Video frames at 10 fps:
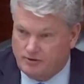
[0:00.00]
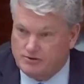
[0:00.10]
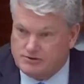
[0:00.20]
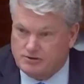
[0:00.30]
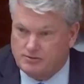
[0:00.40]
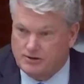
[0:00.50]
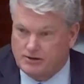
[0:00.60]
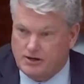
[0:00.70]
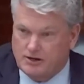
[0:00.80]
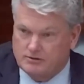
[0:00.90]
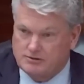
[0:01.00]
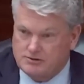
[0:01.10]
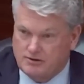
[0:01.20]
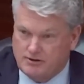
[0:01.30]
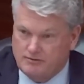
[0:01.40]
first term in Congress.
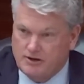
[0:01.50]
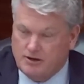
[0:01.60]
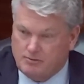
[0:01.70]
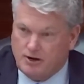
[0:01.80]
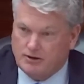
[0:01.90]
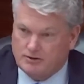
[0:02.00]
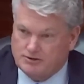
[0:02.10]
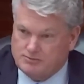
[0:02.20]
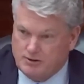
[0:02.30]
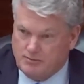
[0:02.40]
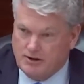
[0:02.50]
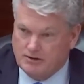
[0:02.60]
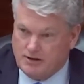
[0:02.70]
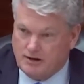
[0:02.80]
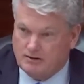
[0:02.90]
So I've practically spent my
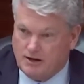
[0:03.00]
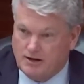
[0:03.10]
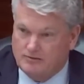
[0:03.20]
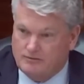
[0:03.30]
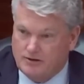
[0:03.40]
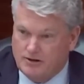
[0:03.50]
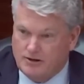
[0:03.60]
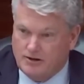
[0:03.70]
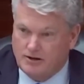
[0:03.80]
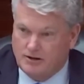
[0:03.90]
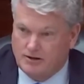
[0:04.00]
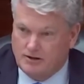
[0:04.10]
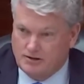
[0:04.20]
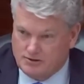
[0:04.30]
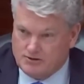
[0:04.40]
entire life
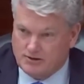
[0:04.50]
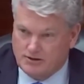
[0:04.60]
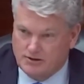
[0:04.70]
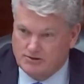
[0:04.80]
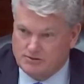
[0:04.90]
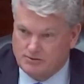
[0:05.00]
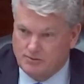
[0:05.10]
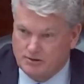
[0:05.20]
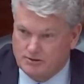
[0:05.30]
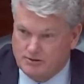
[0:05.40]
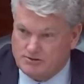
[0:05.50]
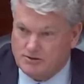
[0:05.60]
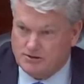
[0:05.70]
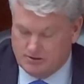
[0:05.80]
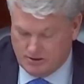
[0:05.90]
in the trucking industry, building a
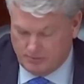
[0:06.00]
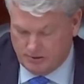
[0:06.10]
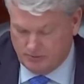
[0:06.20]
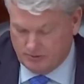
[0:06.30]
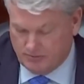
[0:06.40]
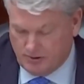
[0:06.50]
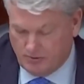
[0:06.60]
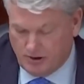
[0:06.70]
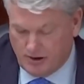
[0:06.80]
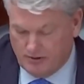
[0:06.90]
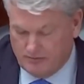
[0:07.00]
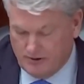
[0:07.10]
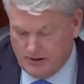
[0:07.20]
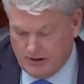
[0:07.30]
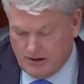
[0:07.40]
trucking company with my wife.
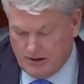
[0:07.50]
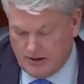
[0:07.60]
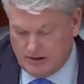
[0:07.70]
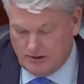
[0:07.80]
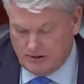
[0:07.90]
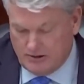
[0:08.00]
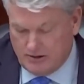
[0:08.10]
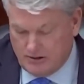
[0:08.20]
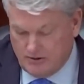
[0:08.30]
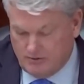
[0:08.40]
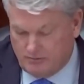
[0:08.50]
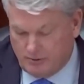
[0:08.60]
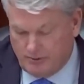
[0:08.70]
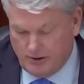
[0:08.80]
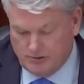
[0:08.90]
And you have
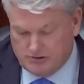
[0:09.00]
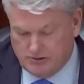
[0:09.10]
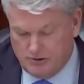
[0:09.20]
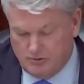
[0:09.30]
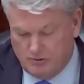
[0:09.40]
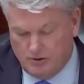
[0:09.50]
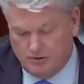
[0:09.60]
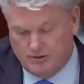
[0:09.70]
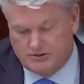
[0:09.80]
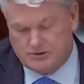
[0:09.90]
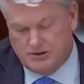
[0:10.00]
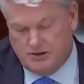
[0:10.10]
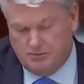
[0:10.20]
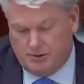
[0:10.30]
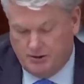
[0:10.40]
proposed a new rule that's
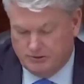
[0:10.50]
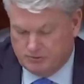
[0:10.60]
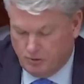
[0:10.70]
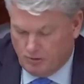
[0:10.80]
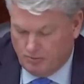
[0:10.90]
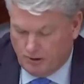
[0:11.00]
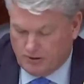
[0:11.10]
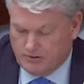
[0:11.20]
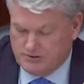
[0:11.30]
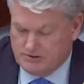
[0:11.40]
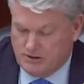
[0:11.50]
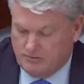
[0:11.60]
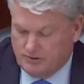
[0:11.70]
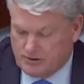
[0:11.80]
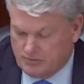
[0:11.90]
going to impose more burdens
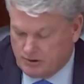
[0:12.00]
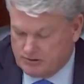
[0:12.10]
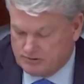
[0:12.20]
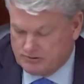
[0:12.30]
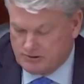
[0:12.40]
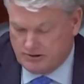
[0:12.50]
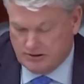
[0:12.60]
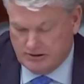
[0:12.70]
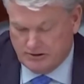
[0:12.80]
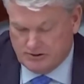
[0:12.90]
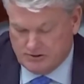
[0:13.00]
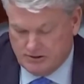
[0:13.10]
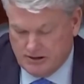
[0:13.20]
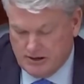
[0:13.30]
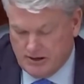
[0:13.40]
on the commercial trucking industry.